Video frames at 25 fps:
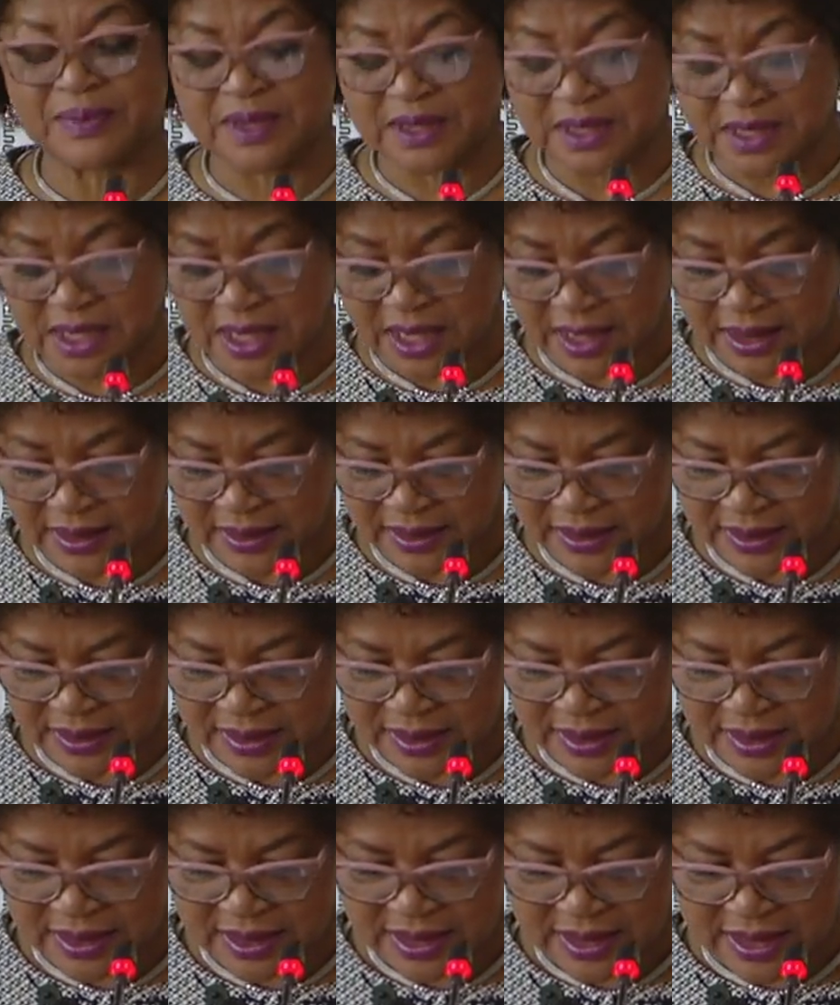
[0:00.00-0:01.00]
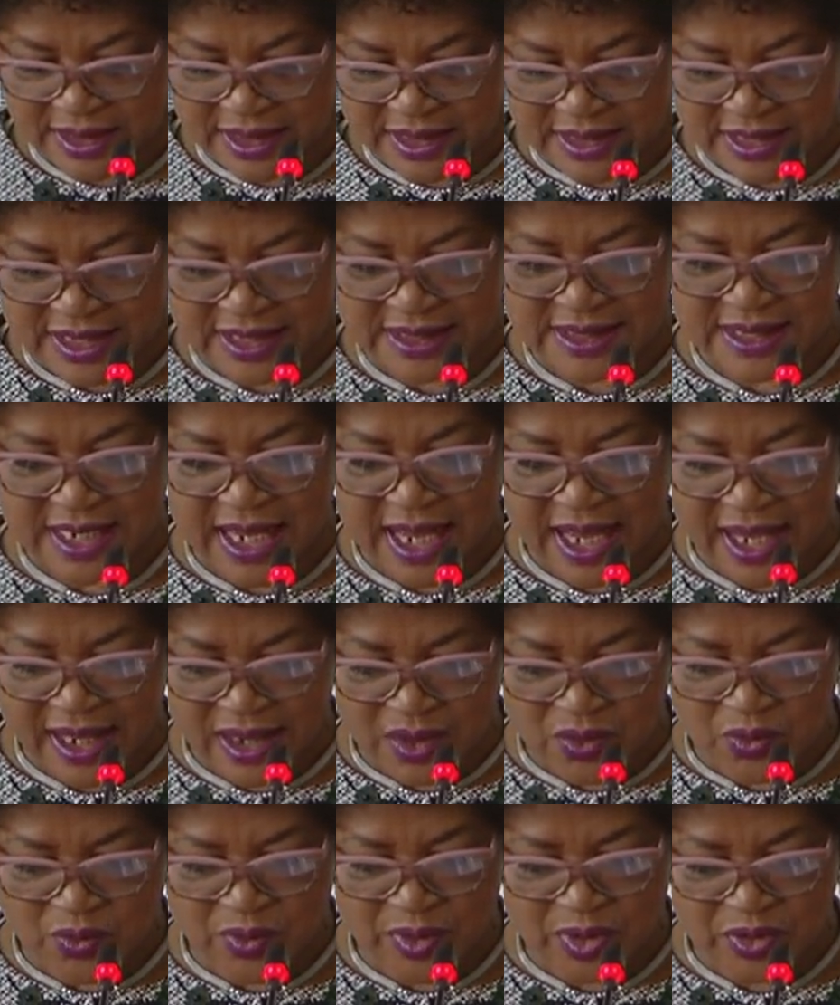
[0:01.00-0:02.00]
media that
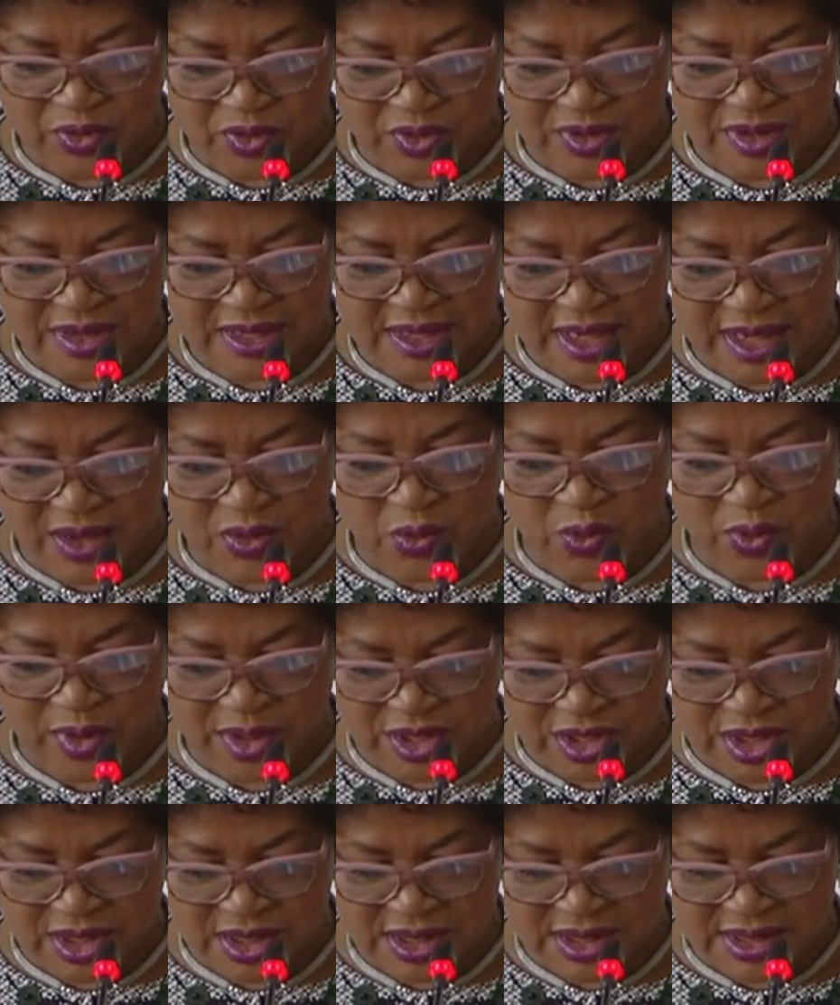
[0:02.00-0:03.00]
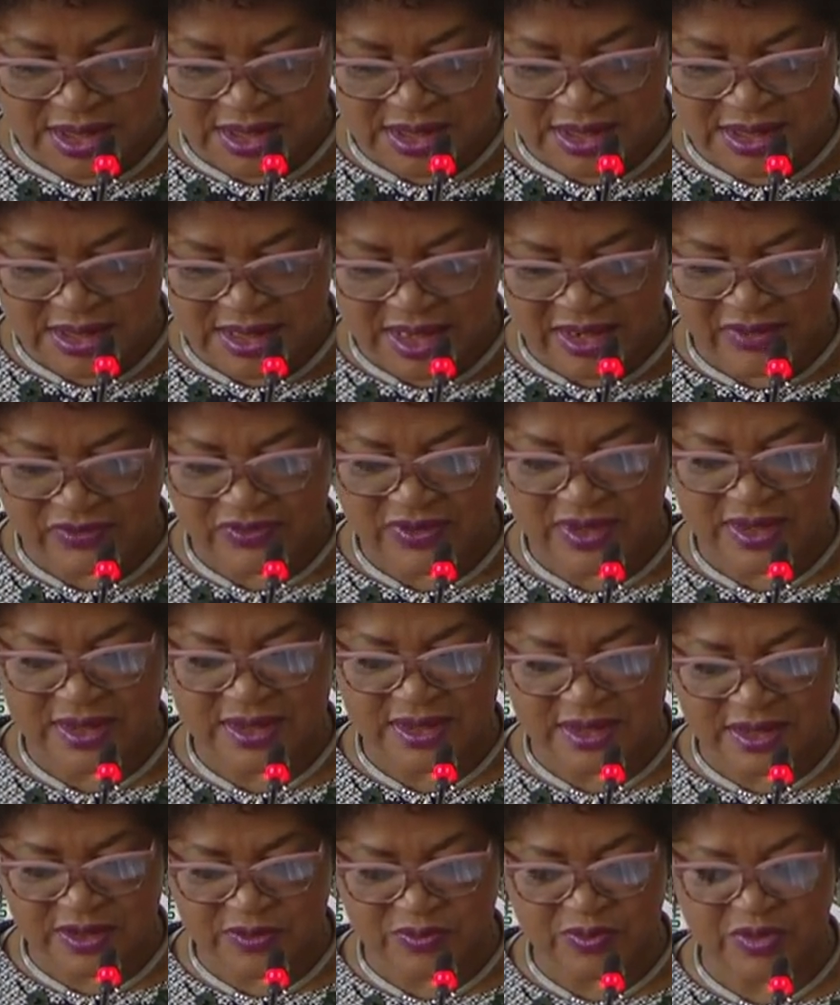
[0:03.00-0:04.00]
I will not take questions after
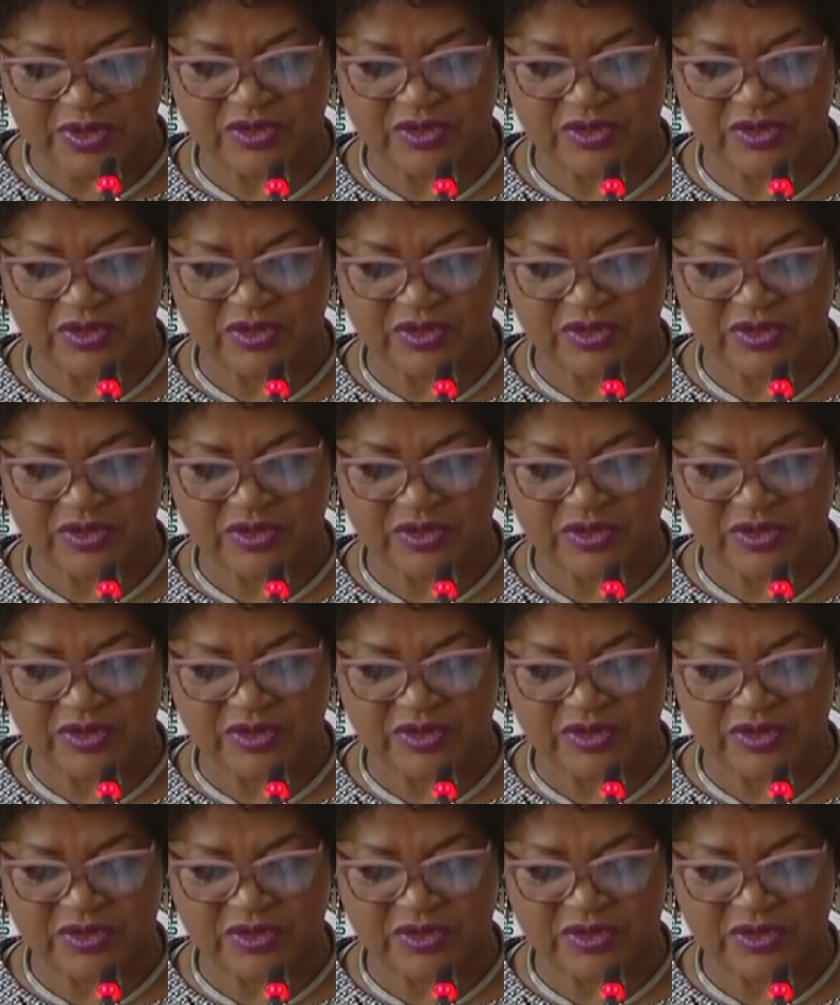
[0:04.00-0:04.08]
this